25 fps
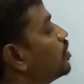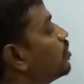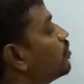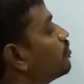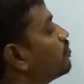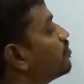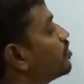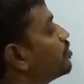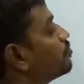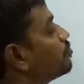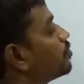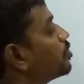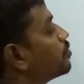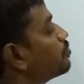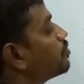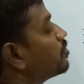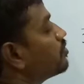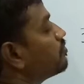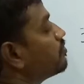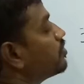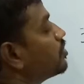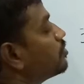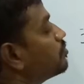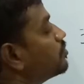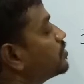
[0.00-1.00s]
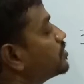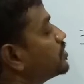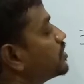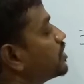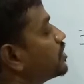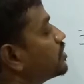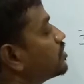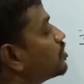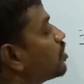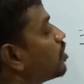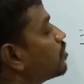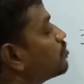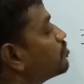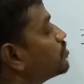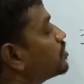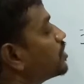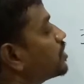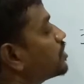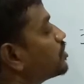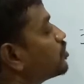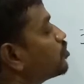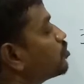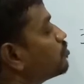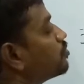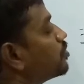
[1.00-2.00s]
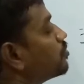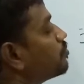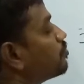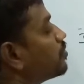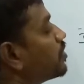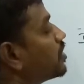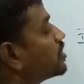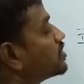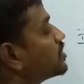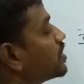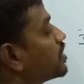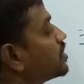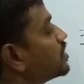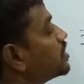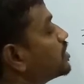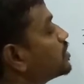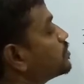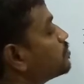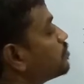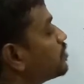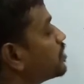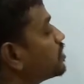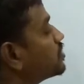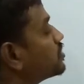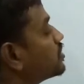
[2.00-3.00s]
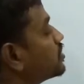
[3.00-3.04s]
we people will be seeing the object to be placed at this place.